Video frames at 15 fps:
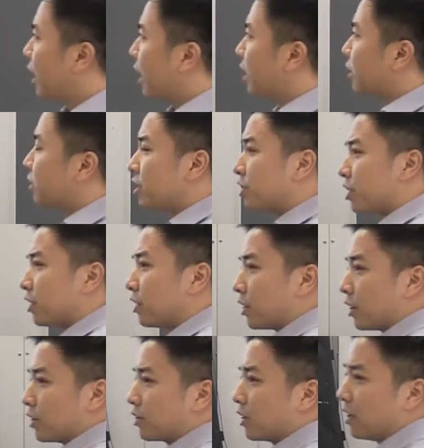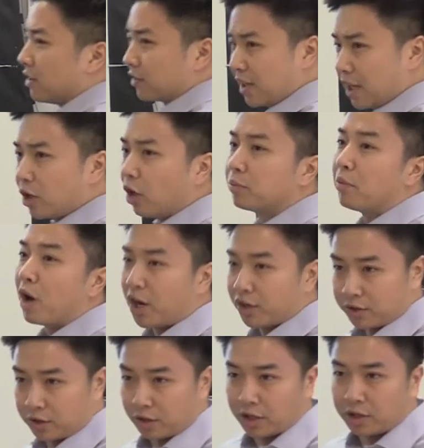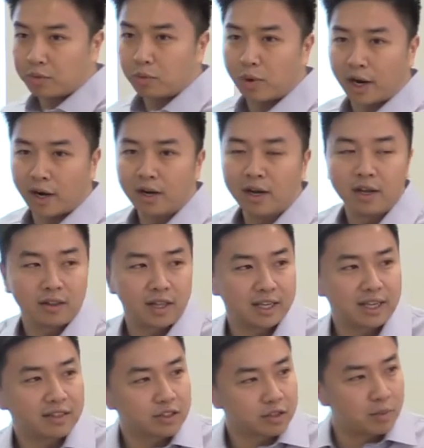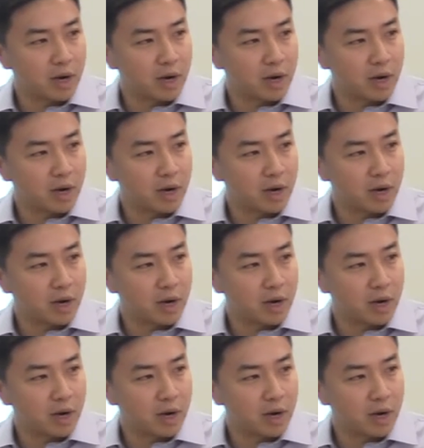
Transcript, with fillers: in addition, there's this thing called monitoring, where they get this